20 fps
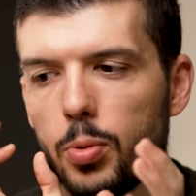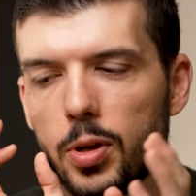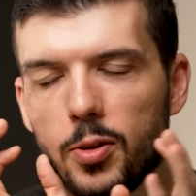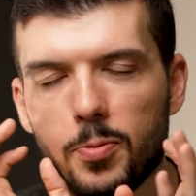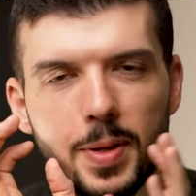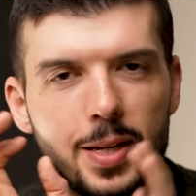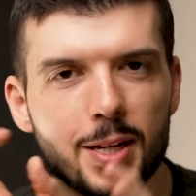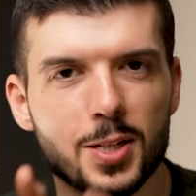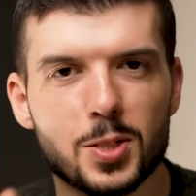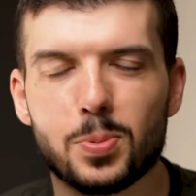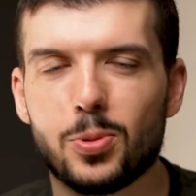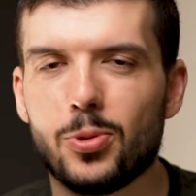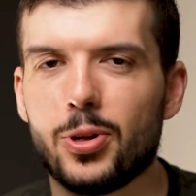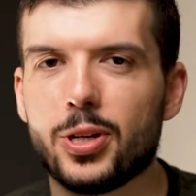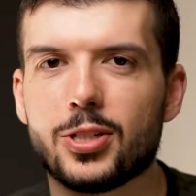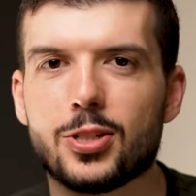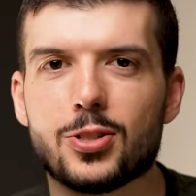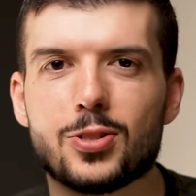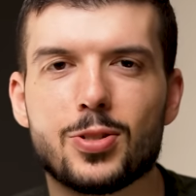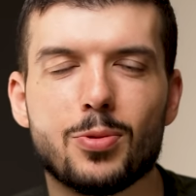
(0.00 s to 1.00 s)
we've been
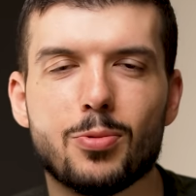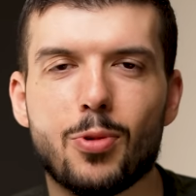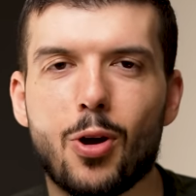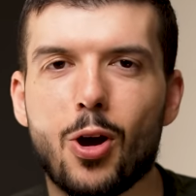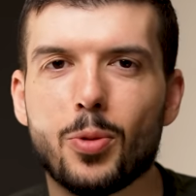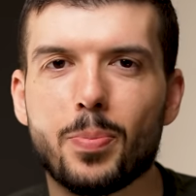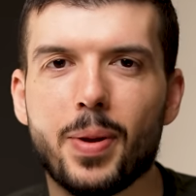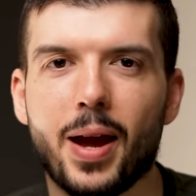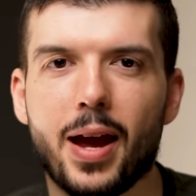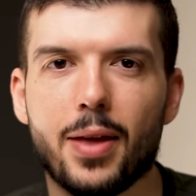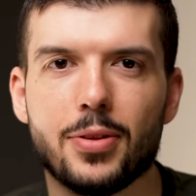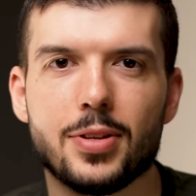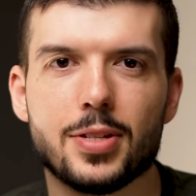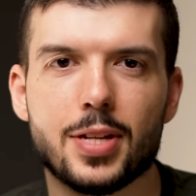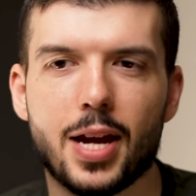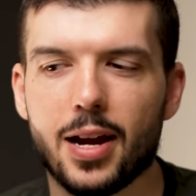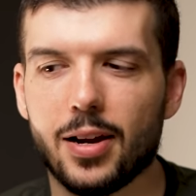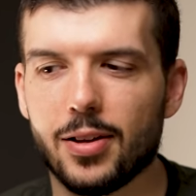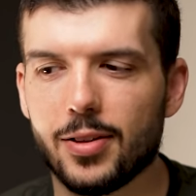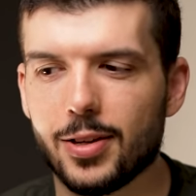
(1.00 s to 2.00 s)
exploring just the wrong path
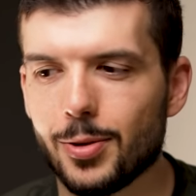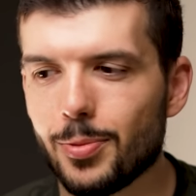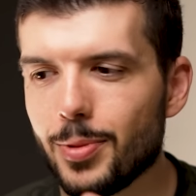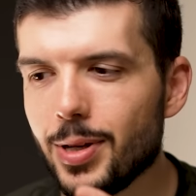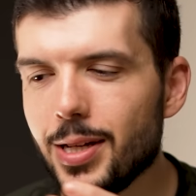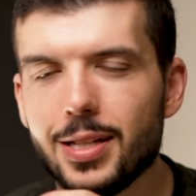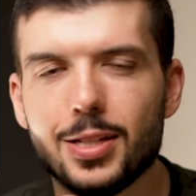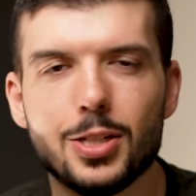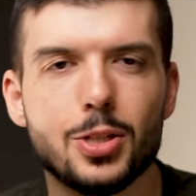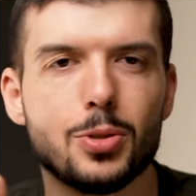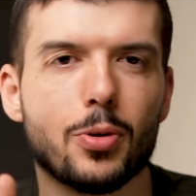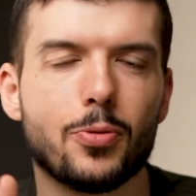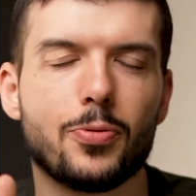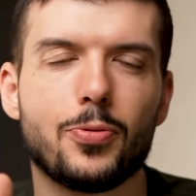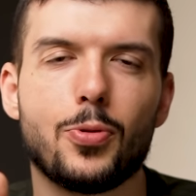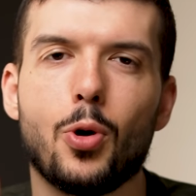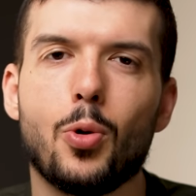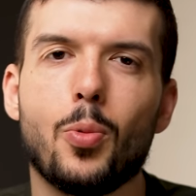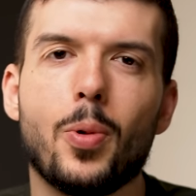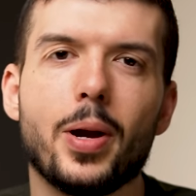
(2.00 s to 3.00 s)
entirely. We need to do a
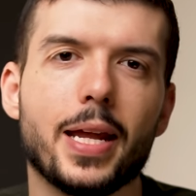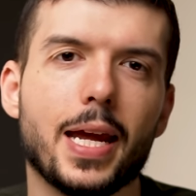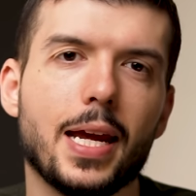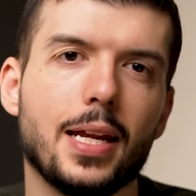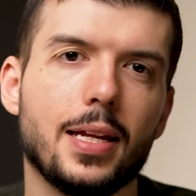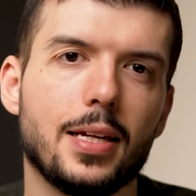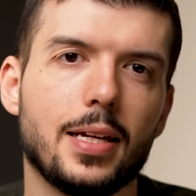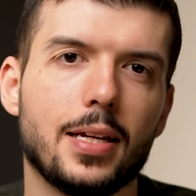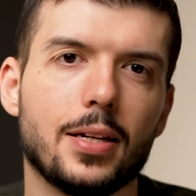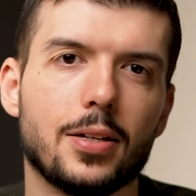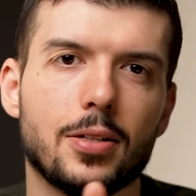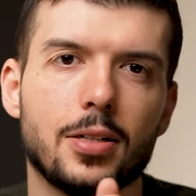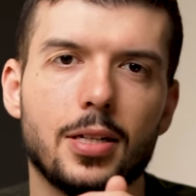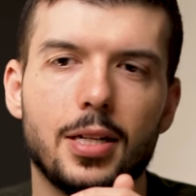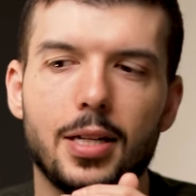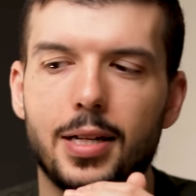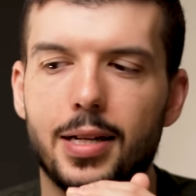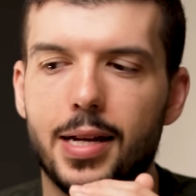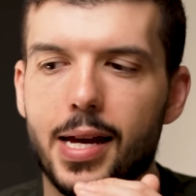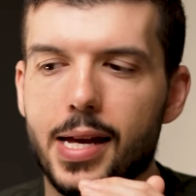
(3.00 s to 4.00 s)
full 180 here
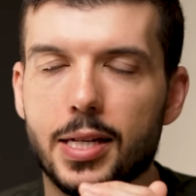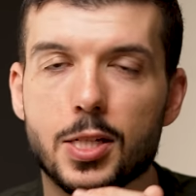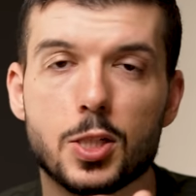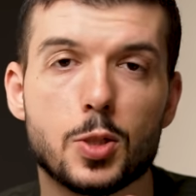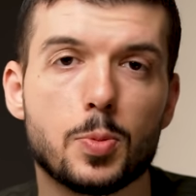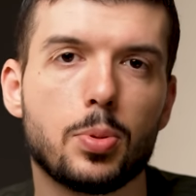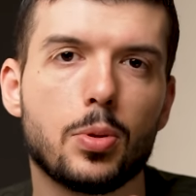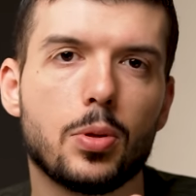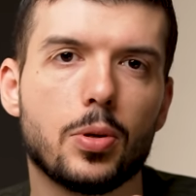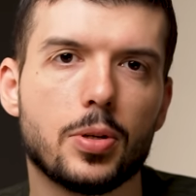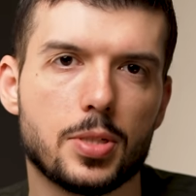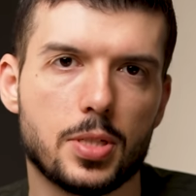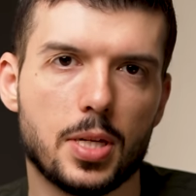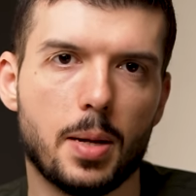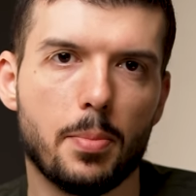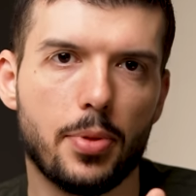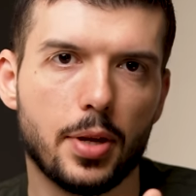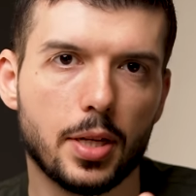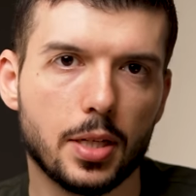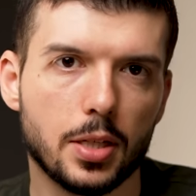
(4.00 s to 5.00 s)
and explore
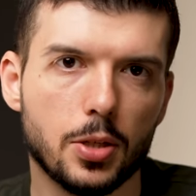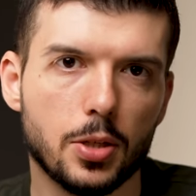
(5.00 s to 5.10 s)
something